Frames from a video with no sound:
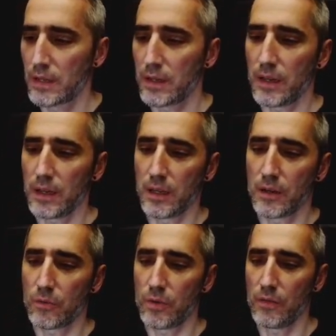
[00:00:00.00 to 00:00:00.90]
a
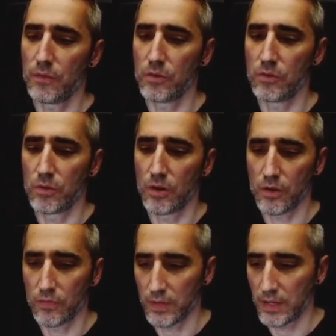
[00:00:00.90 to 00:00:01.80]
review
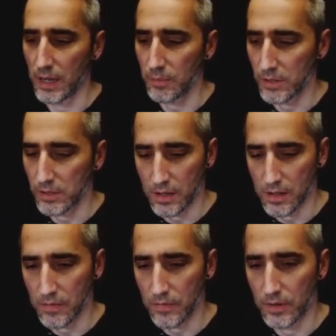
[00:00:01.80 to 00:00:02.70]
of the game
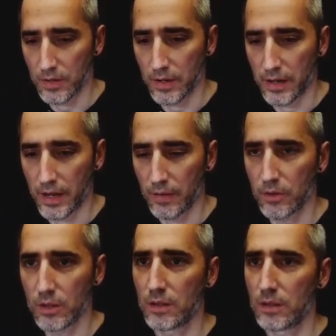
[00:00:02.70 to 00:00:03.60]
itself, I
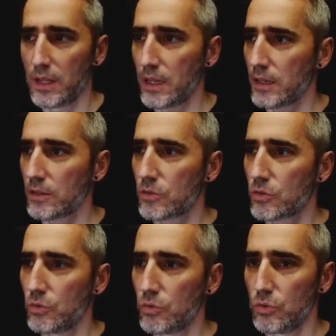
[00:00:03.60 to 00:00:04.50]
will link
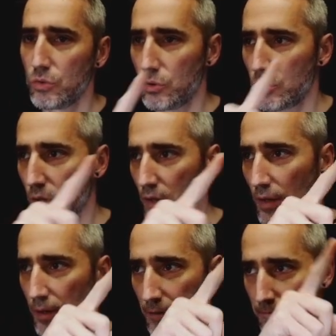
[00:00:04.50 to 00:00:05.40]
to
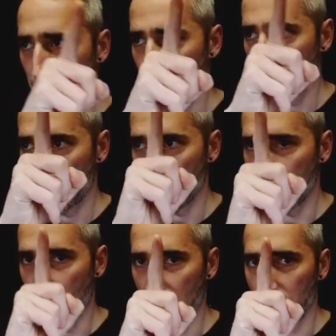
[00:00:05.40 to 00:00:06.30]

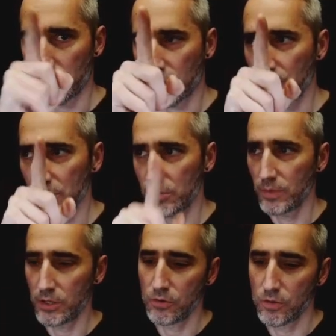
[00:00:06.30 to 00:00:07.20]
my previous
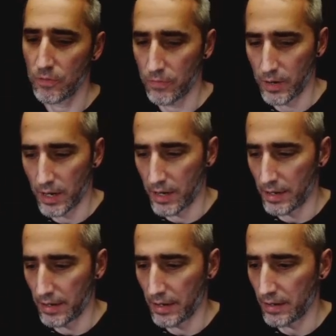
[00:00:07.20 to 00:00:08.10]
video where I
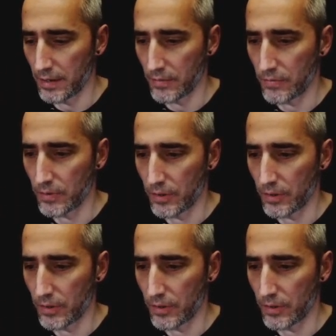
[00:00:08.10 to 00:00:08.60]
have